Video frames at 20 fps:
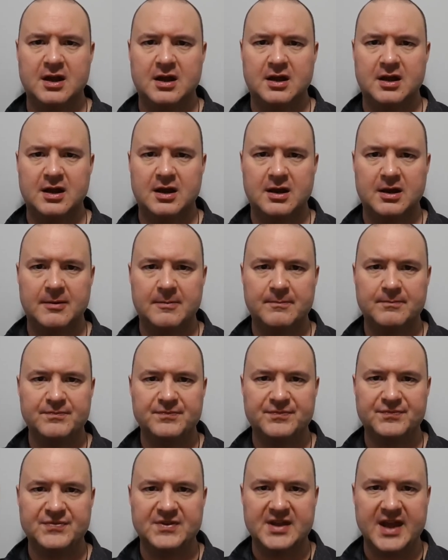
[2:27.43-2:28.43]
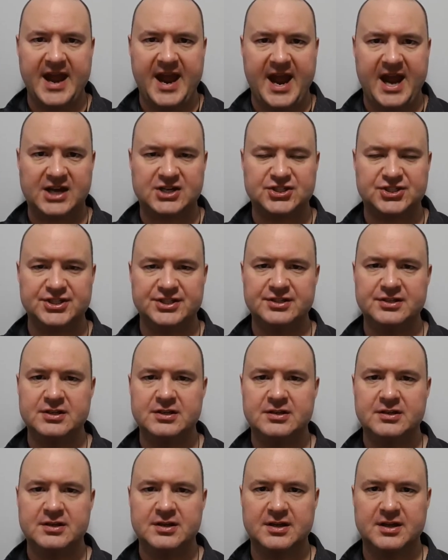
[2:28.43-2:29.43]
um,
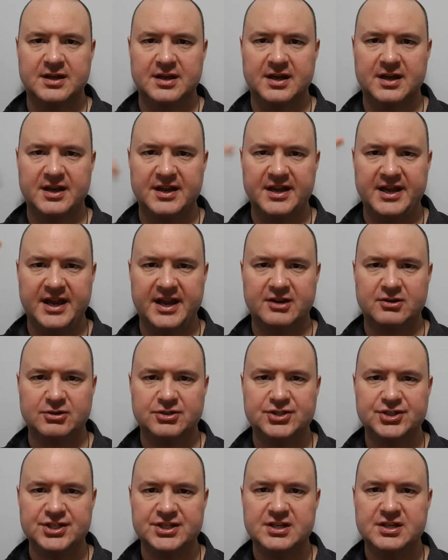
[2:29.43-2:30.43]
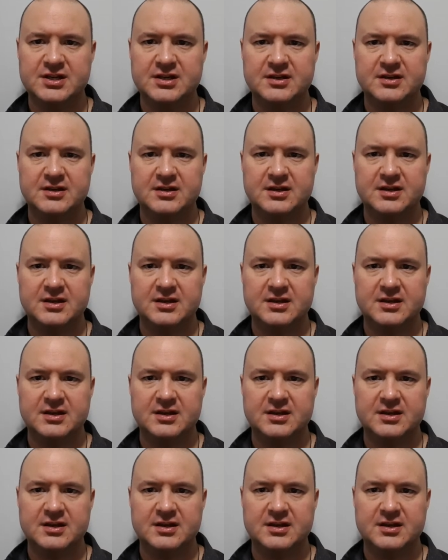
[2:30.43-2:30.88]
action, energy